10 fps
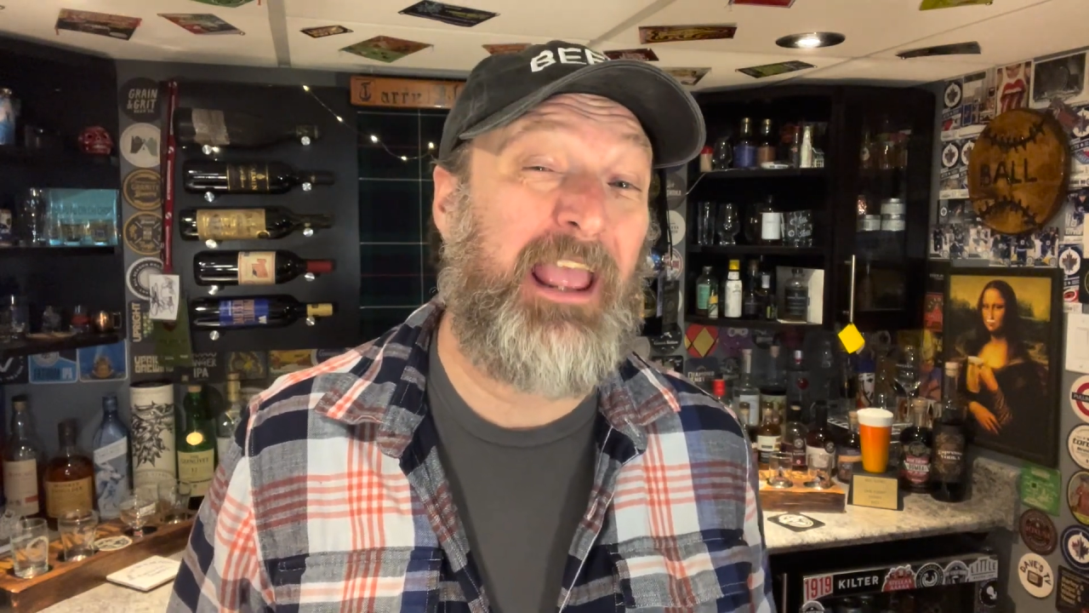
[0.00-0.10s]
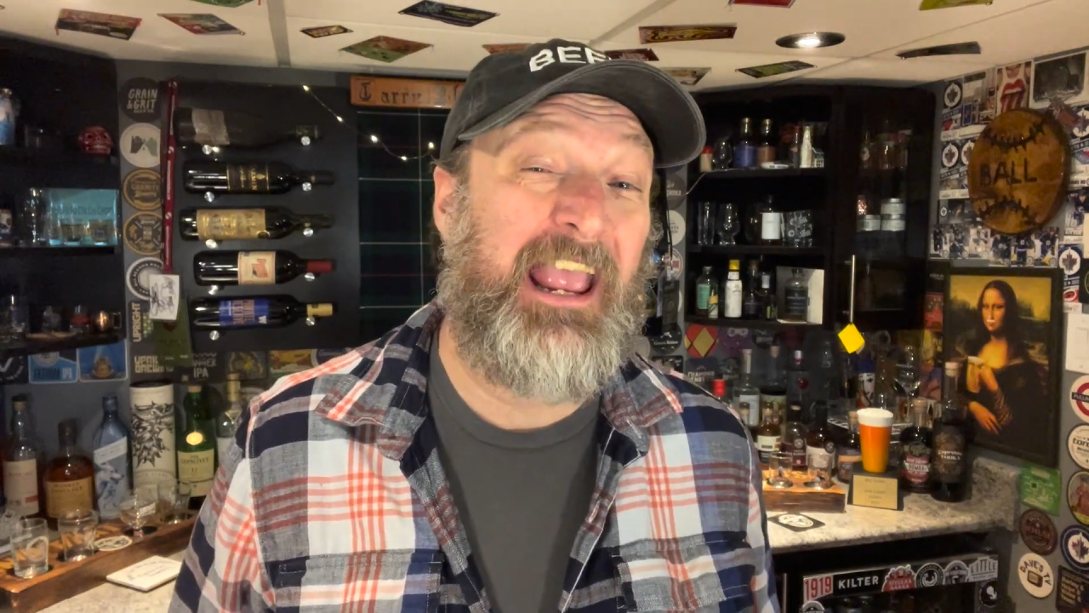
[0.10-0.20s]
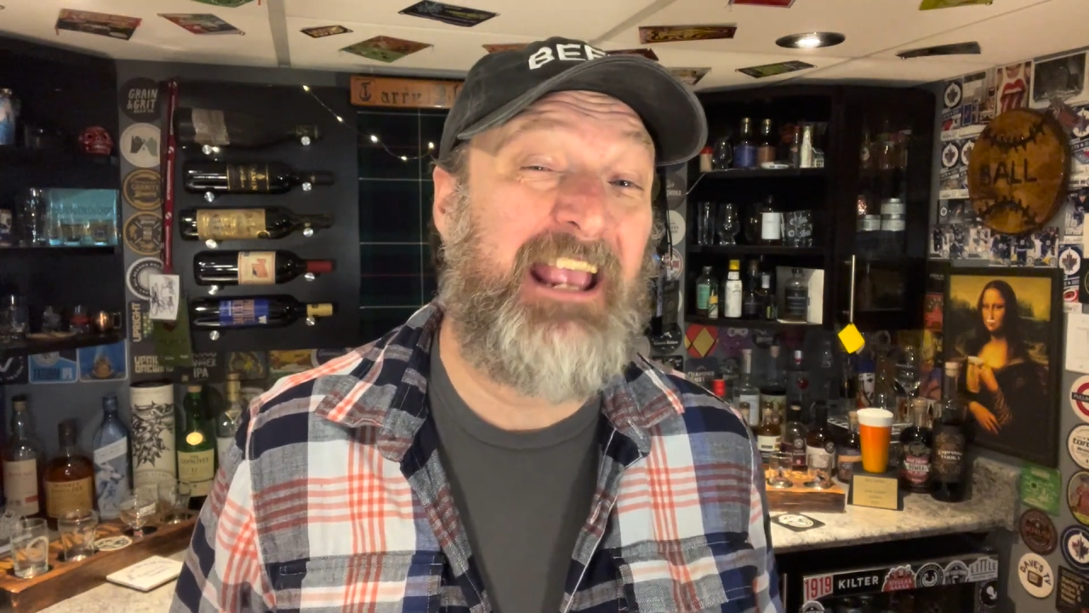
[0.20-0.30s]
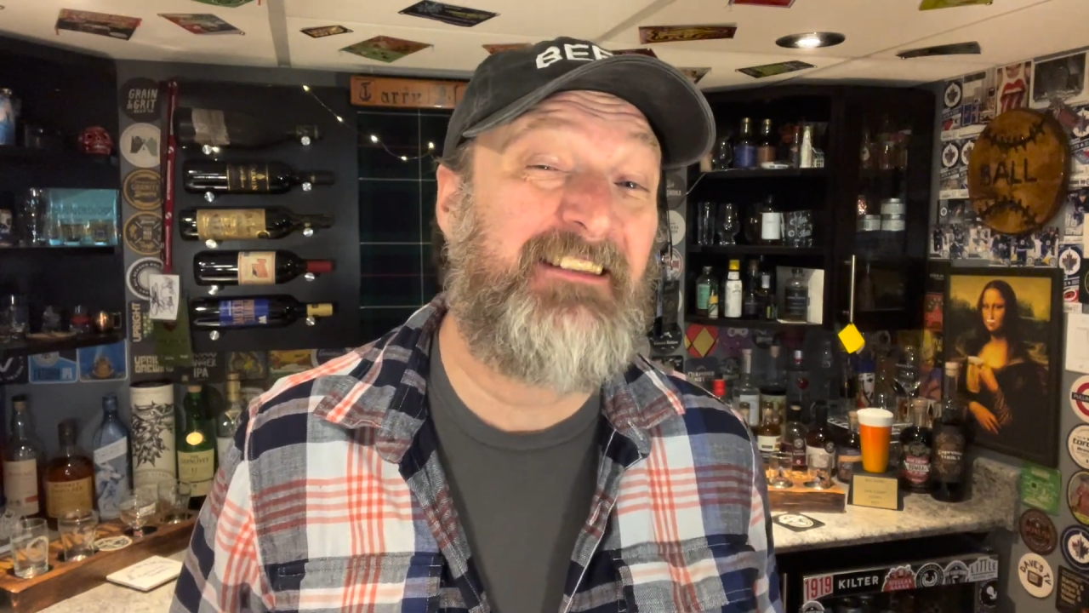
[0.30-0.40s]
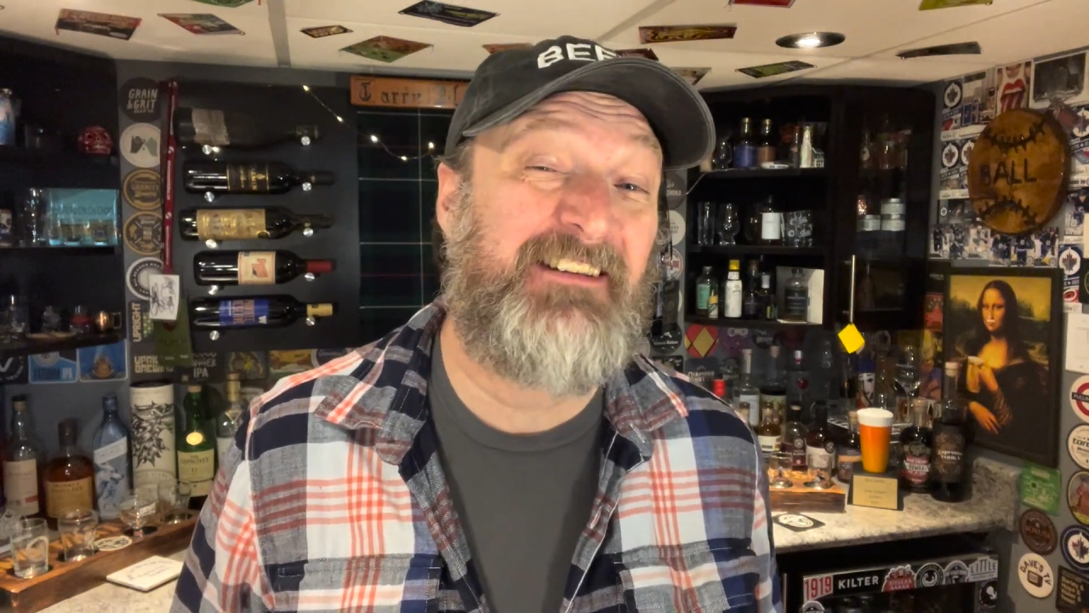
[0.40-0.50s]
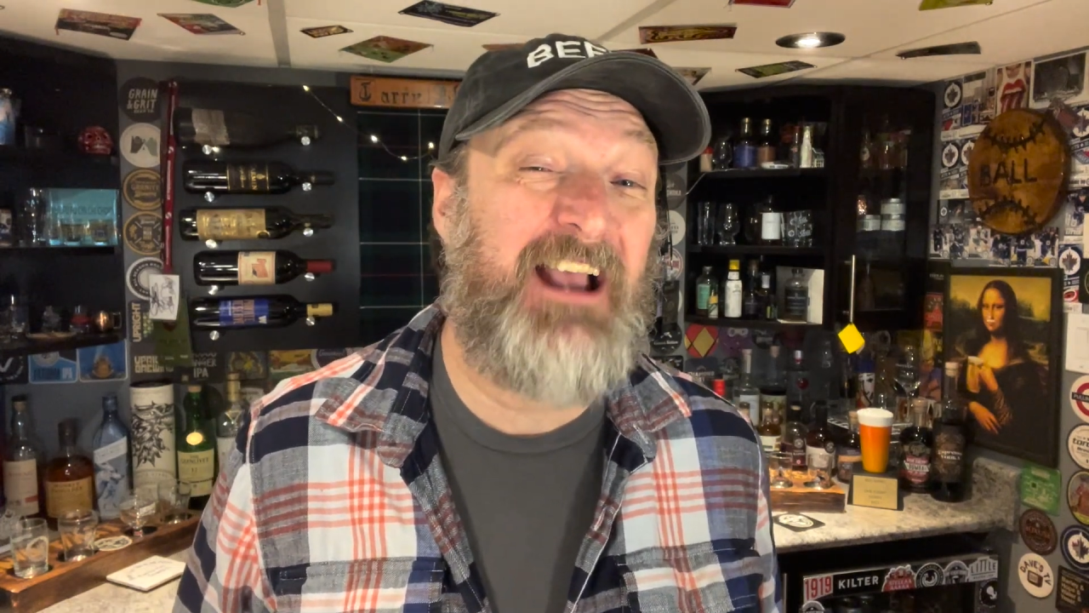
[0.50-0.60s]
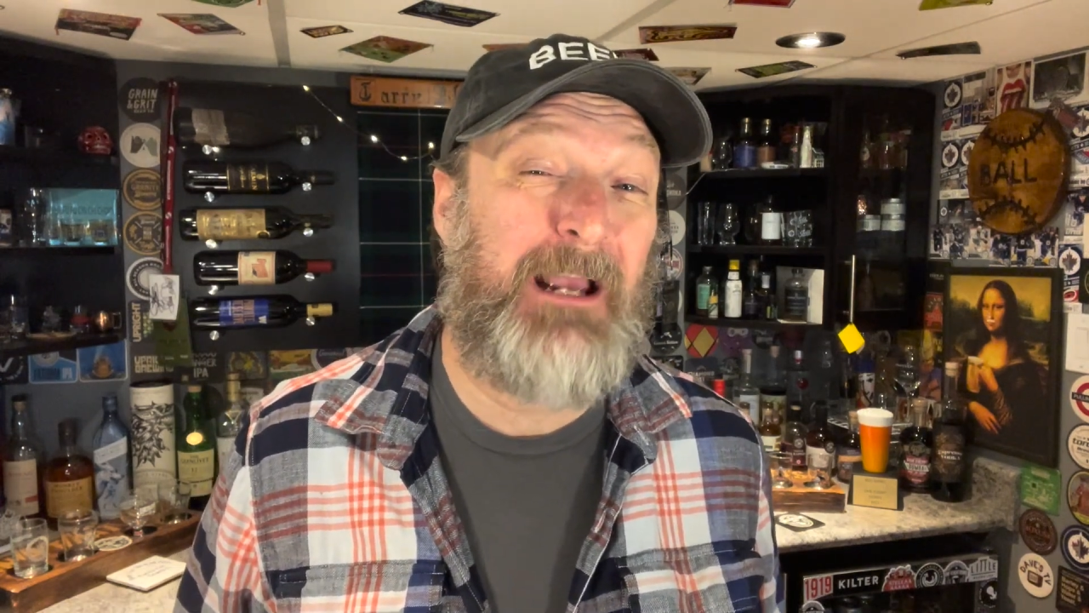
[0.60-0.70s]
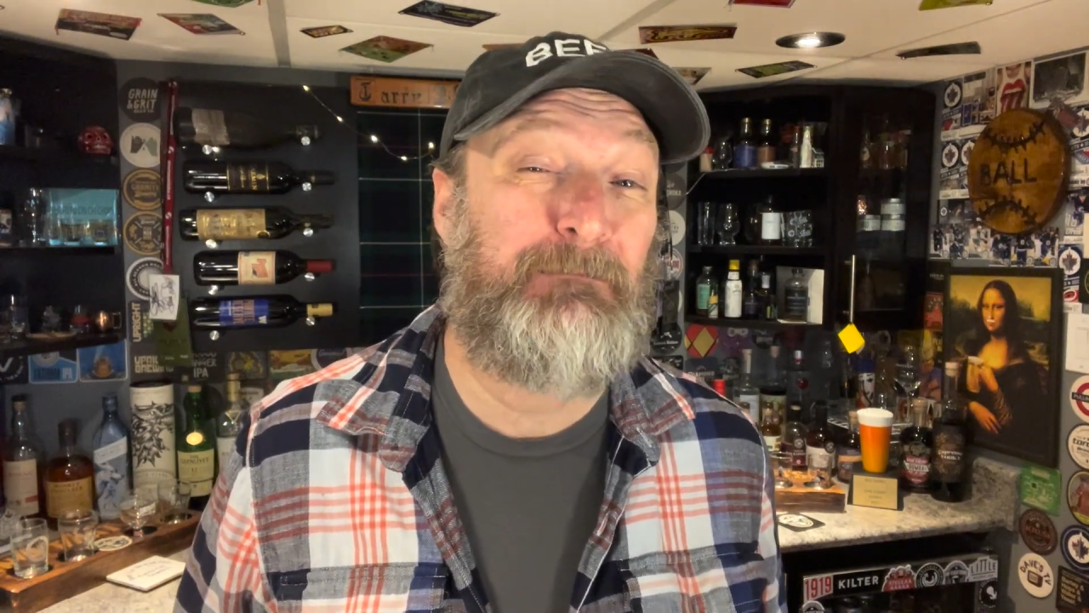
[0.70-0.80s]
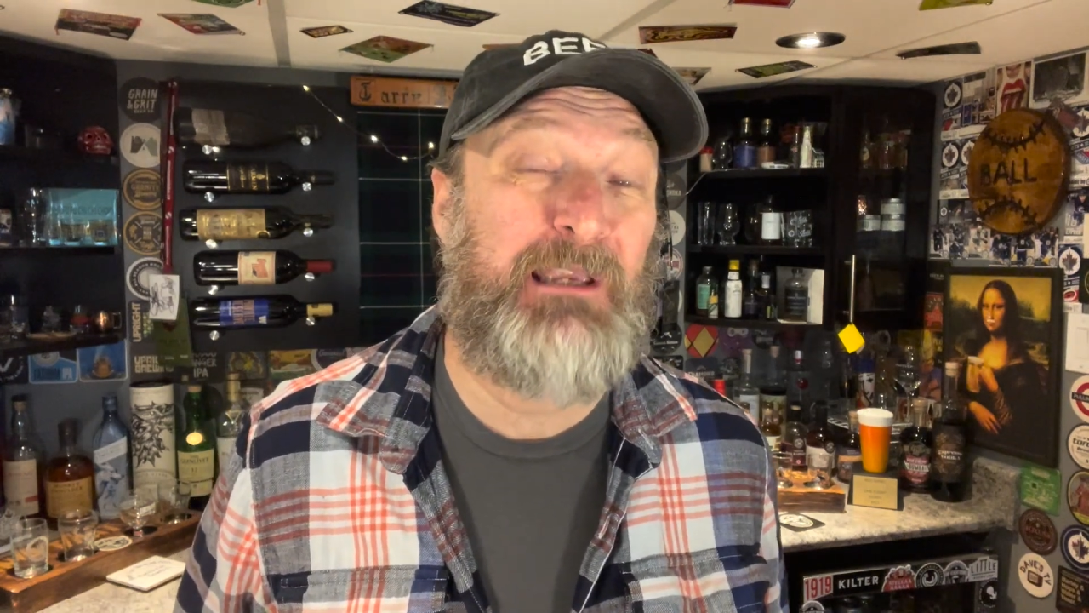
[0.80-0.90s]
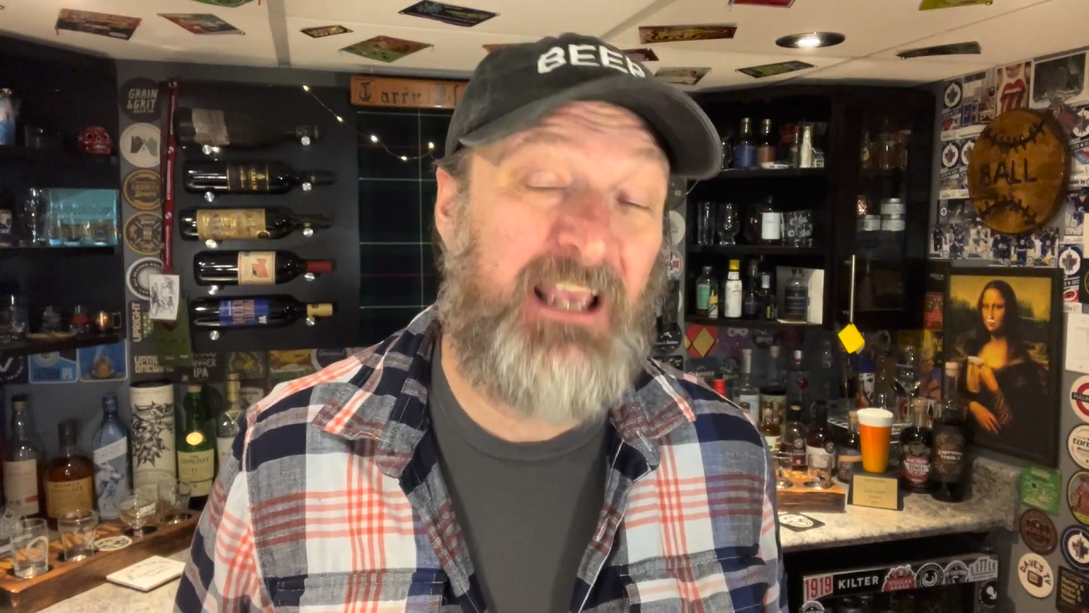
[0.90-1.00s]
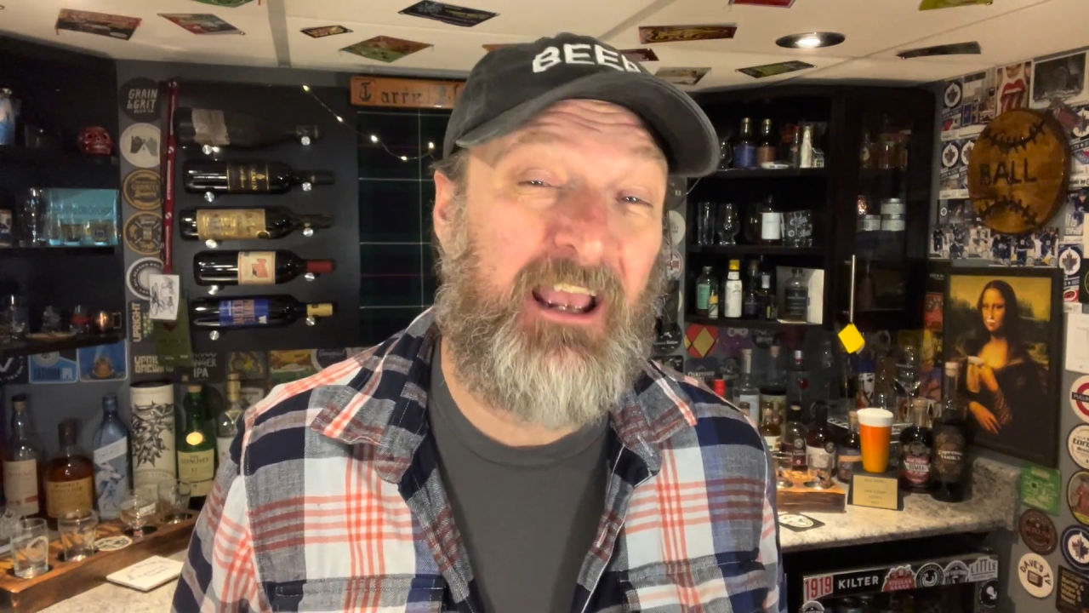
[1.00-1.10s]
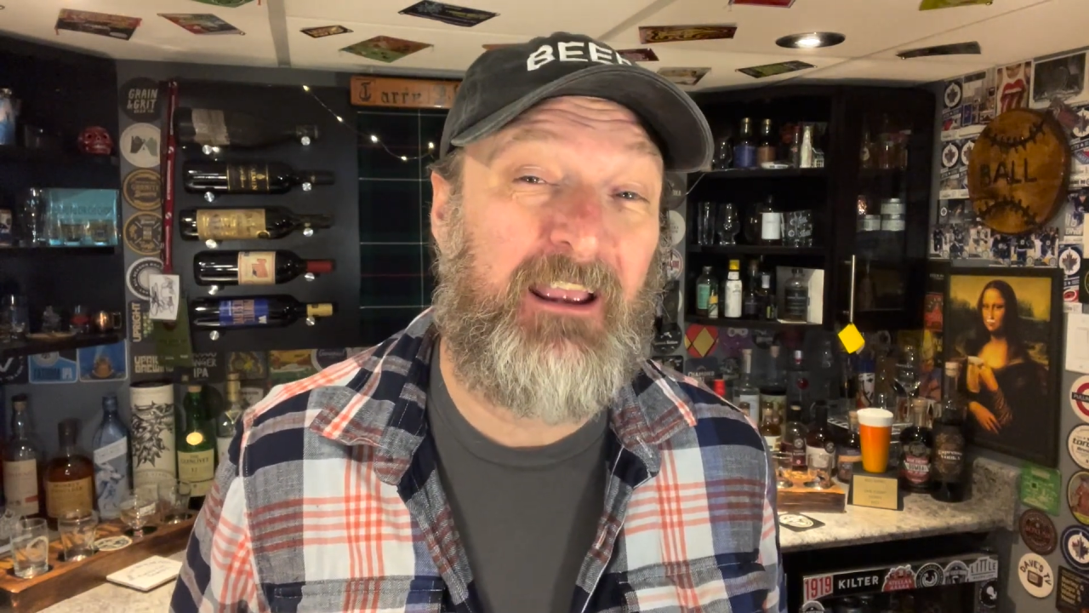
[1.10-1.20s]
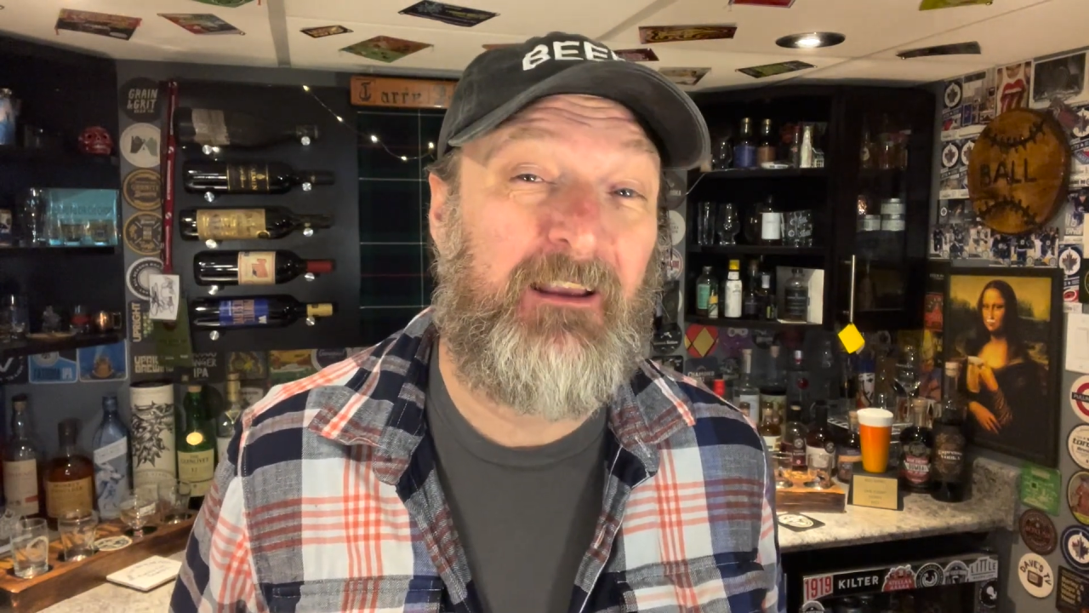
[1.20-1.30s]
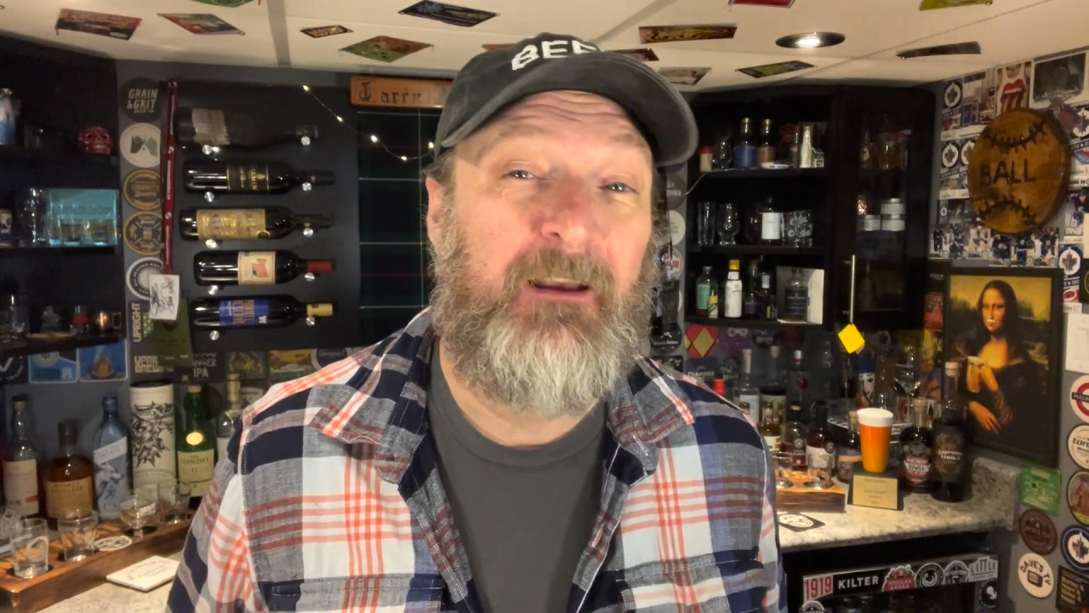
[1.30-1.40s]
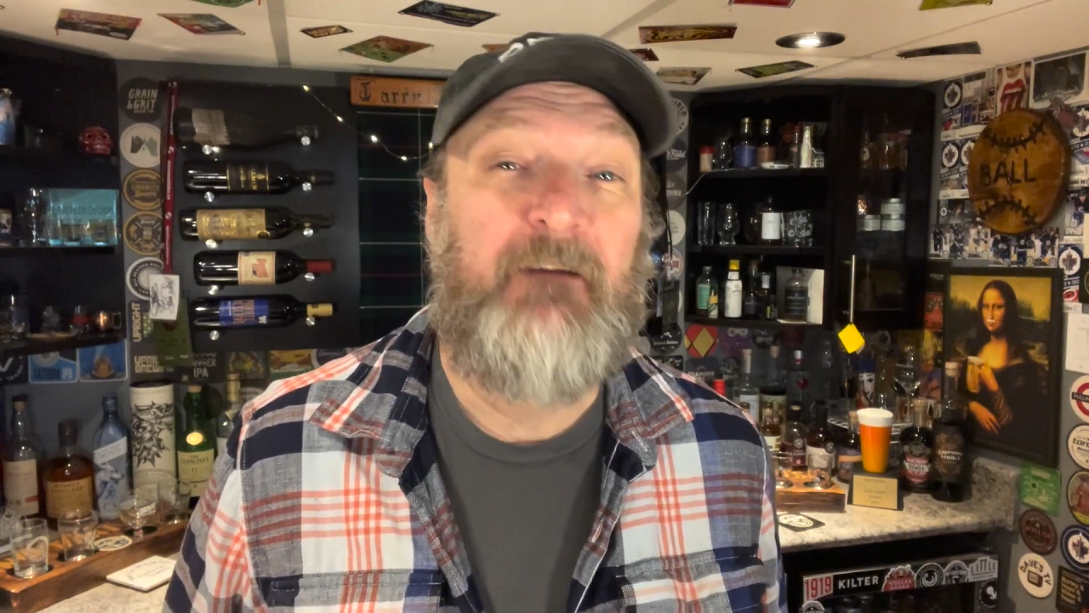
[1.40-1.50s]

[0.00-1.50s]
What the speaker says: Hazy IPA